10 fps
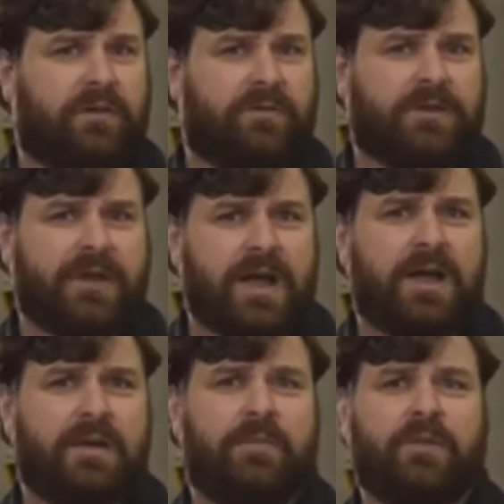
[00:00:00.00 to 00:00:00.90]
over
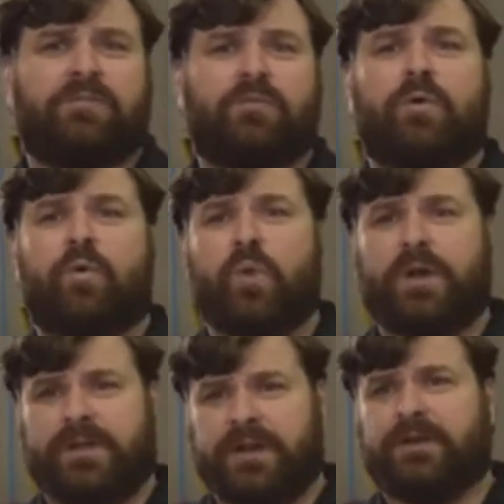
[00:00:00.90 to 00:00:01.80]
time this will
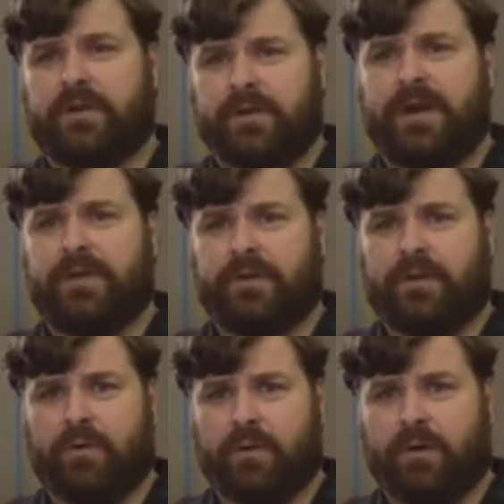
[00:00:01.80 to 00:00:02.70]
quickly deteriorate the
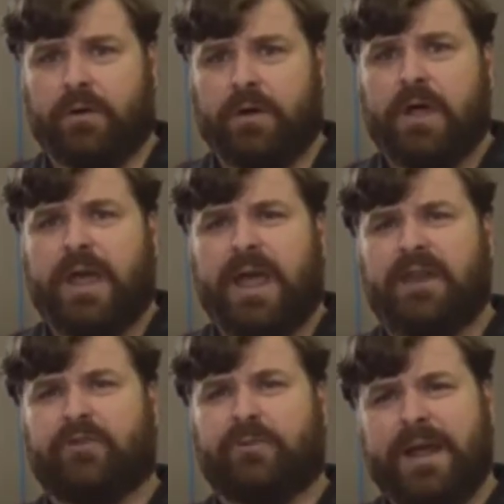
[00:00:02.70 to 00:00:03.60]
core
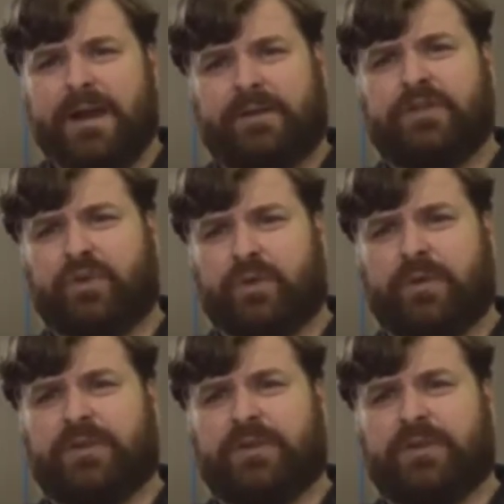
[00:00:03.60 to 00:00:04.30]
and dramatically shorten